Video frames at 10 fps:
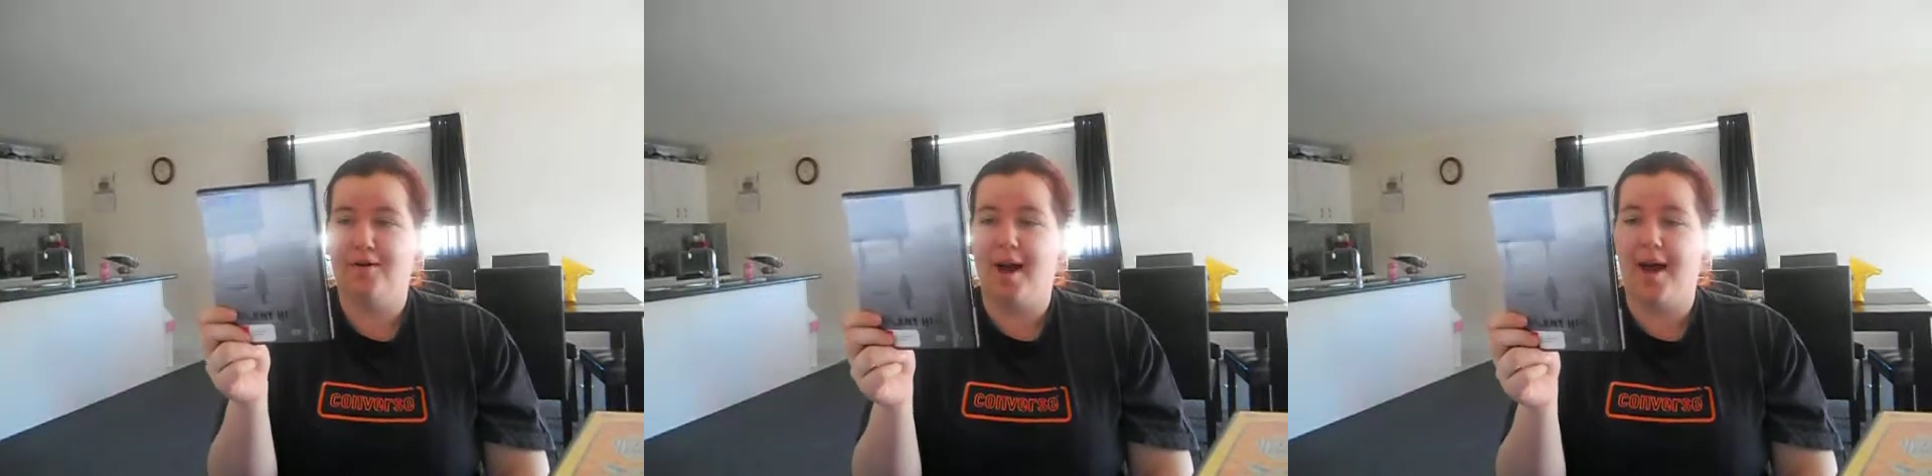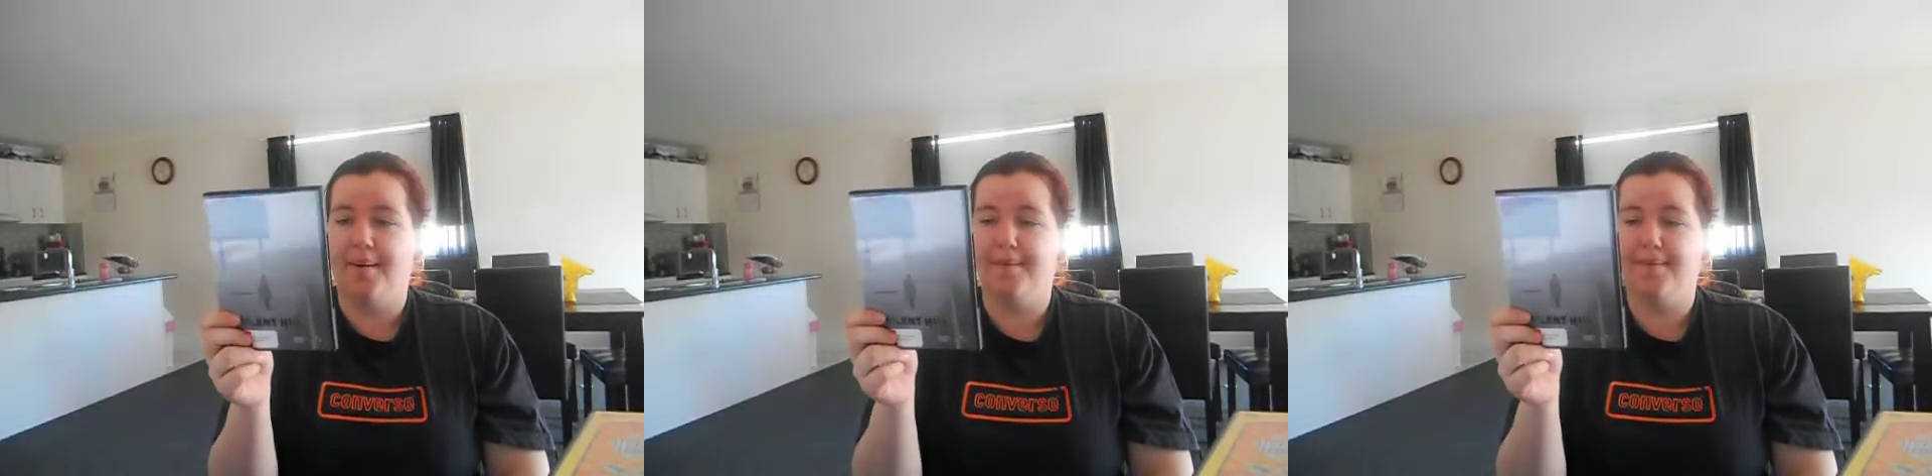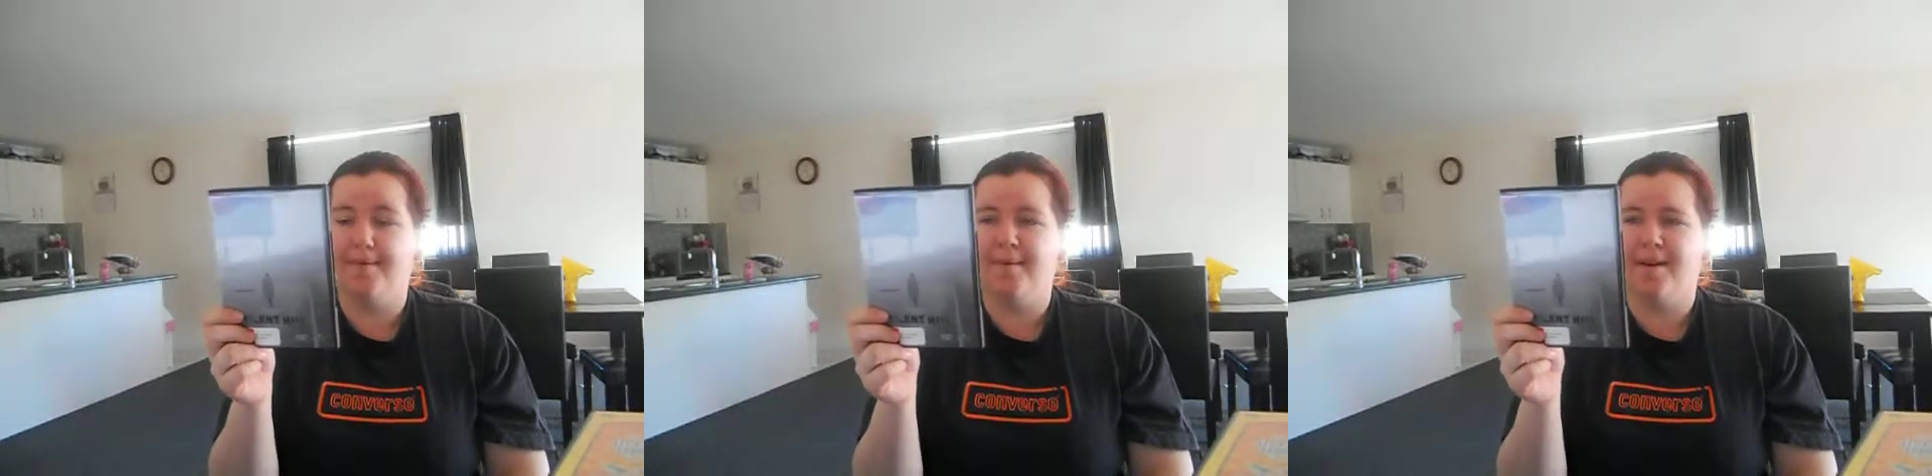
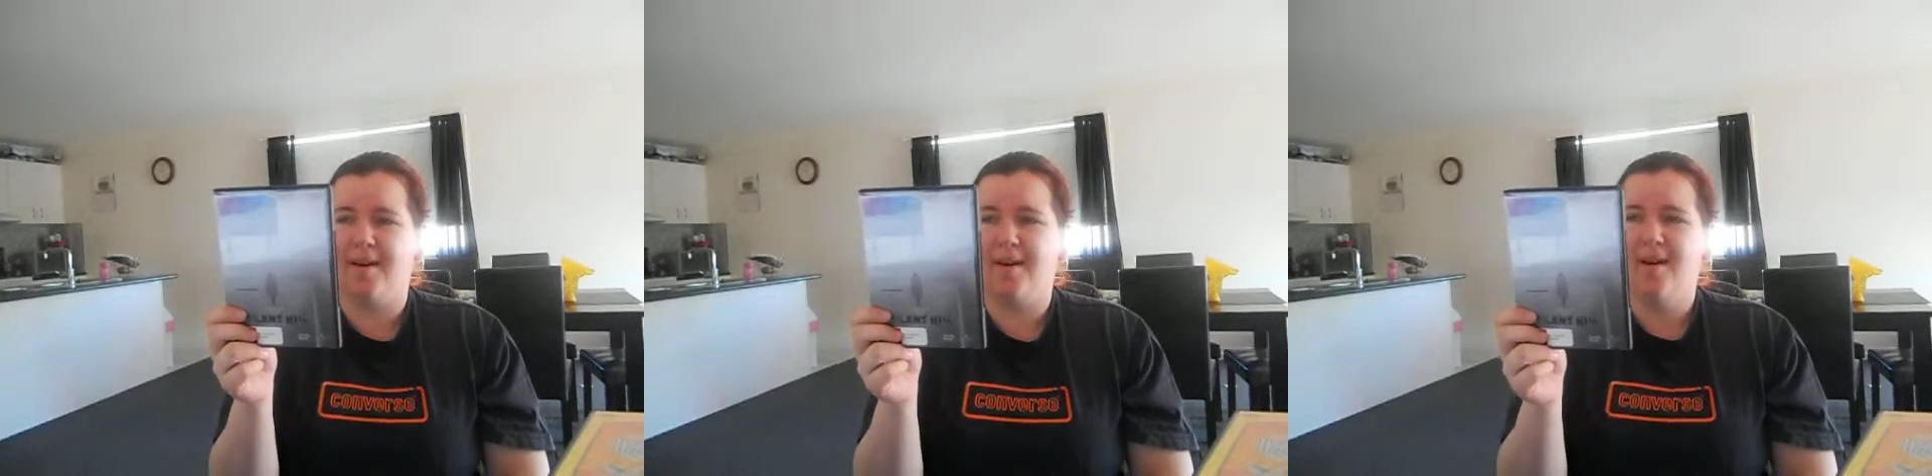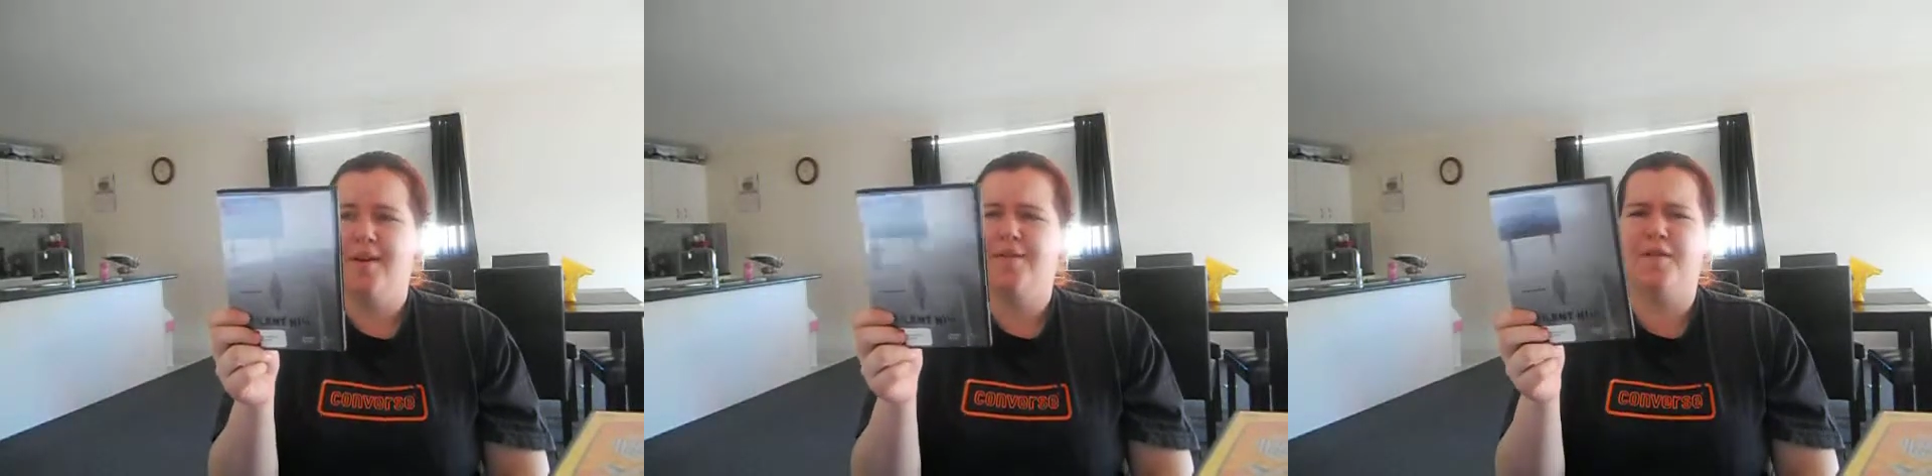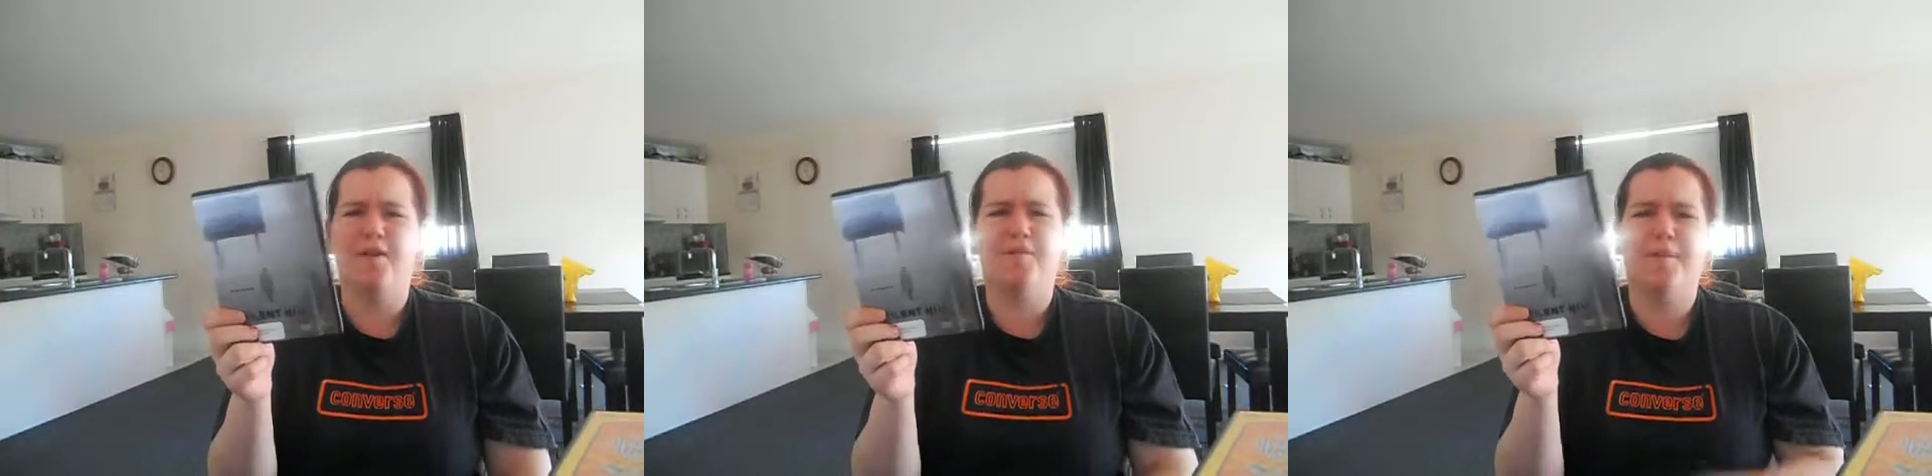The
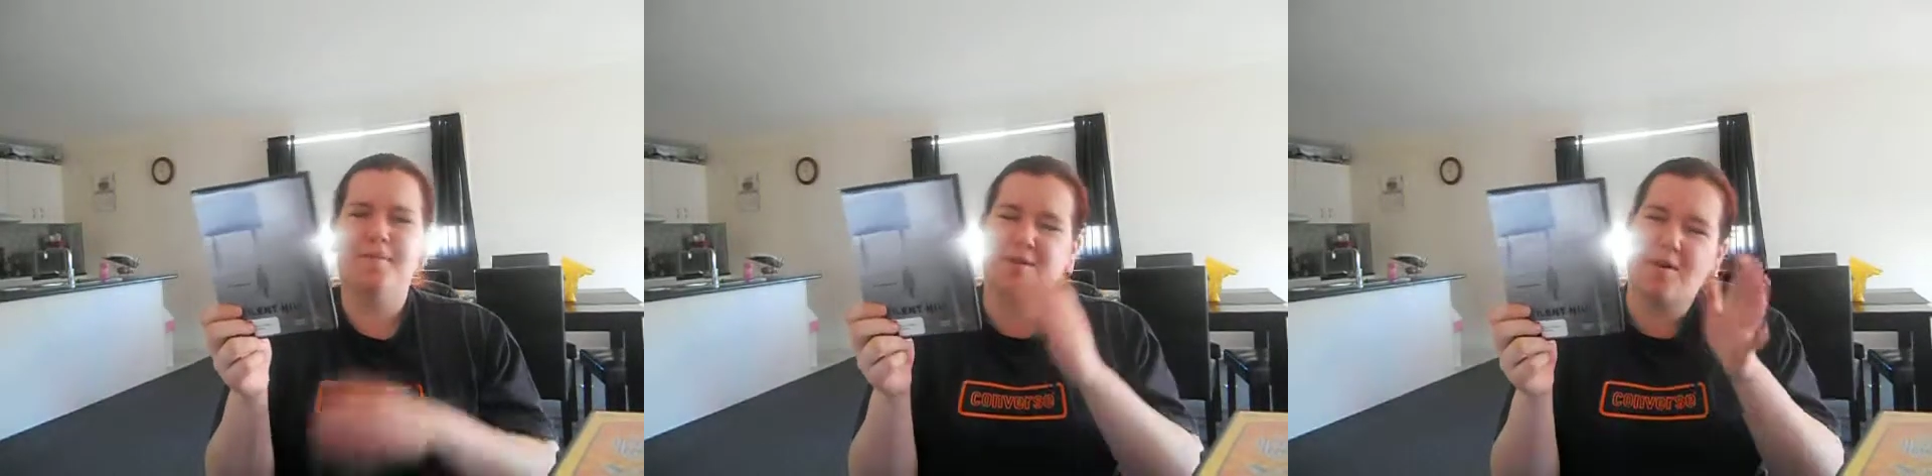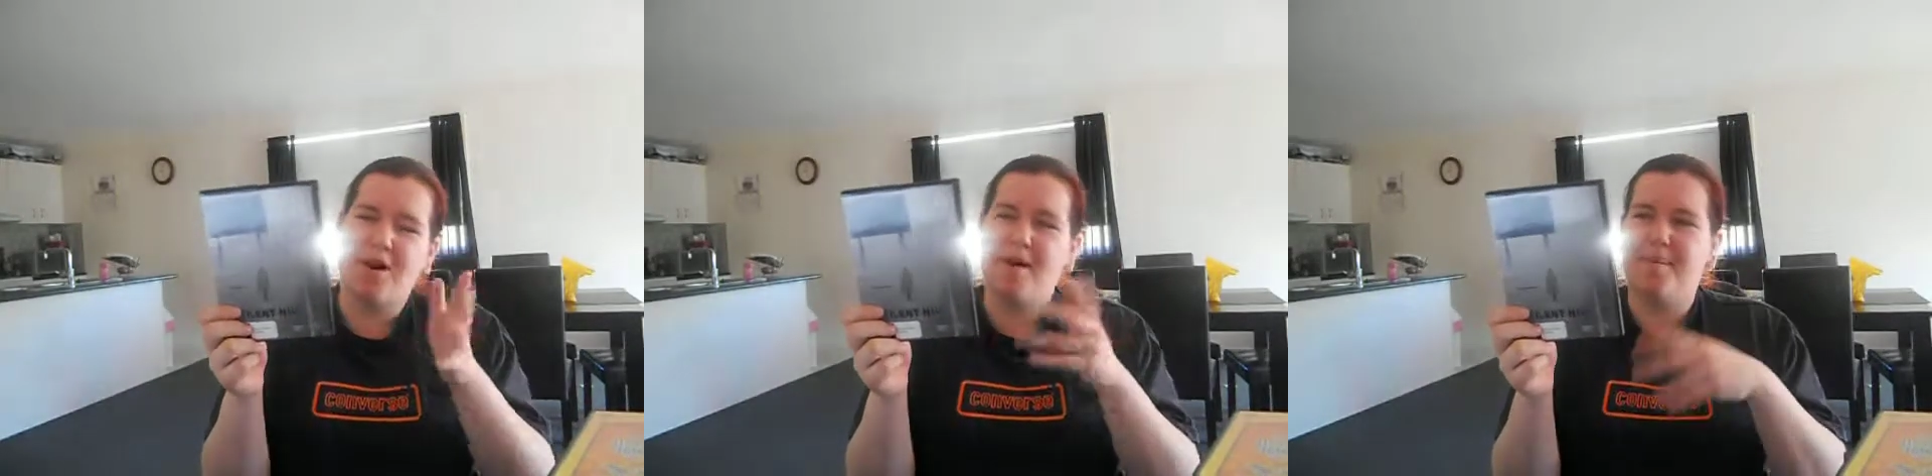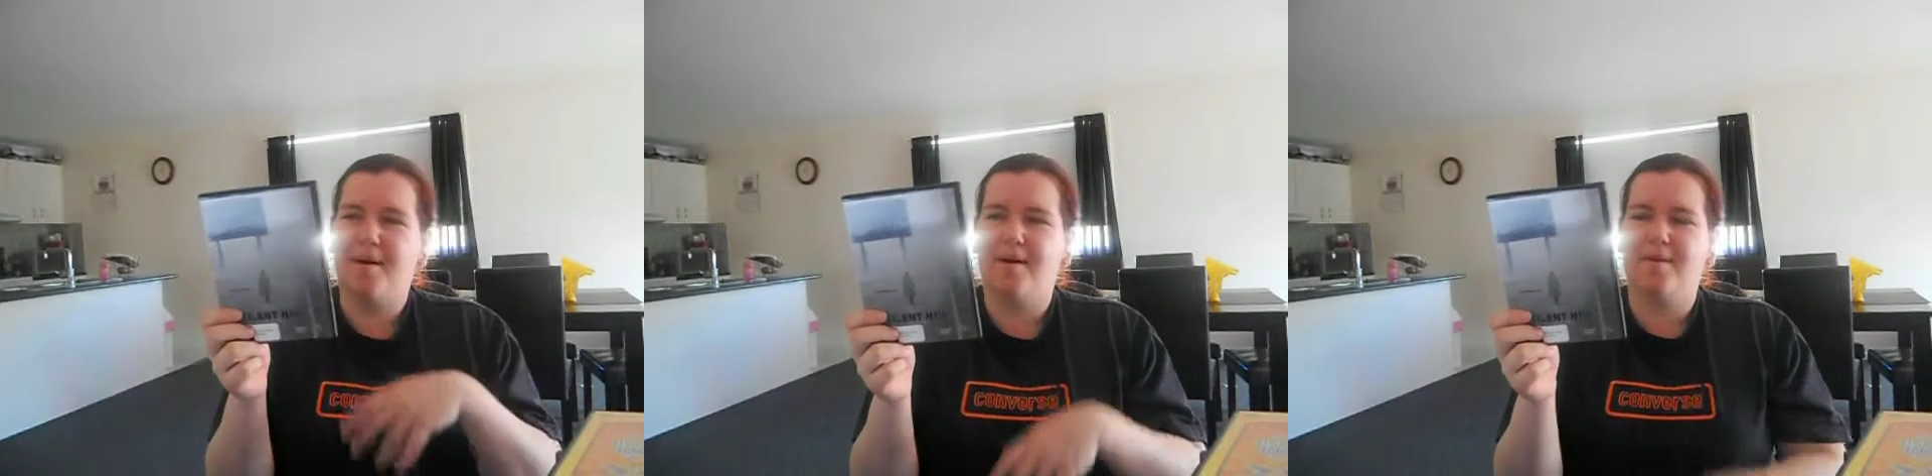first one was alright,
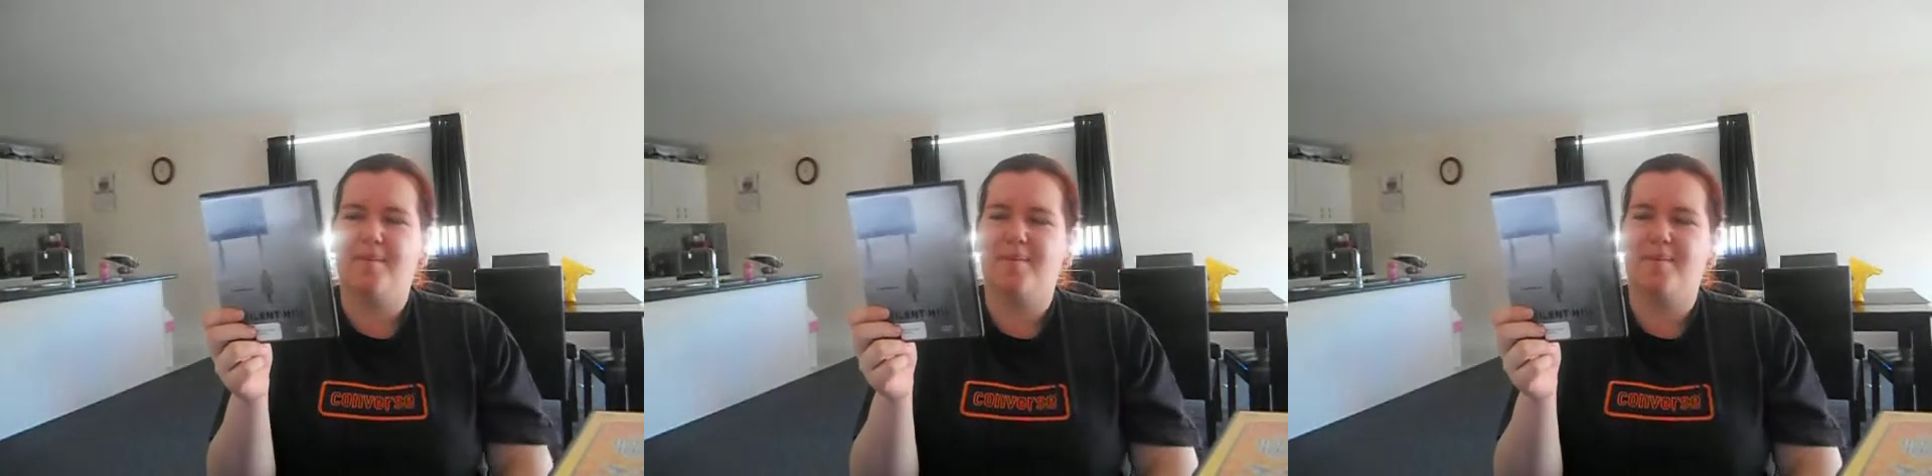but